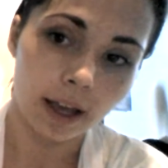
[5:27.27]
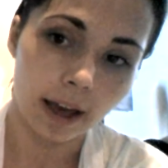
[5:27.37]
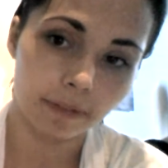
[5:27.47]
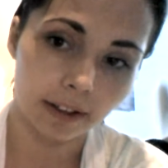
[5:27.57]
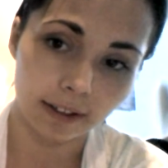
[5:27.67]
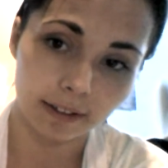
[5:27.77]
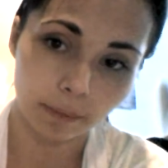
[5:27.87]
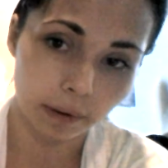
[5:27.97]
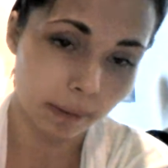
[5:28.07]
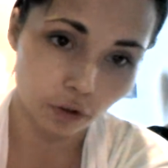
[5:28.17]
If they say
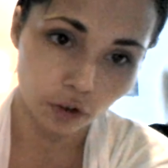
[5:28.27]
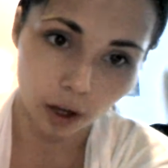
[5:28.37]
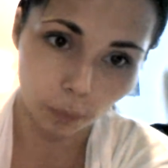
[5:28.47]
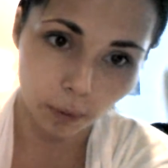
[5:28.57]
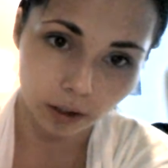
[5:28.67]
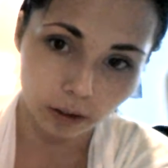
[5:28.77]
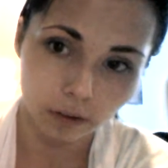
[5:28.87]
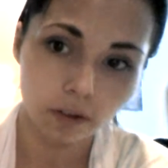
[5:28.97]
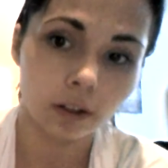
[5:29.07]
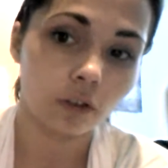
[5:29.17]
something about John
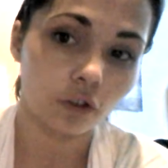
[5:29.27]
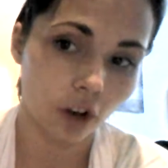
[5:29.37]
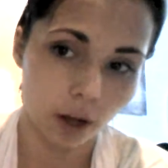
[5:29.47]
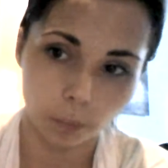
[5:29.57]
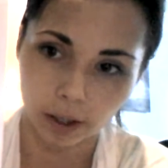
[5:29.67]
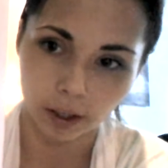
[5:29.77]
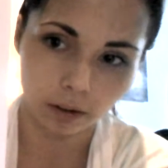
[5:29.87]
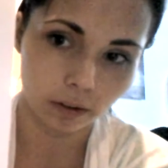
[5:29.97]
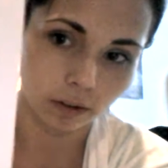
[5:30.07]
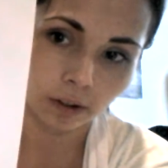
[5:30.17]
Wilkes, John
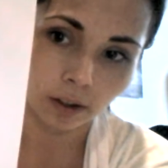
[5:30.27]
Wilkes.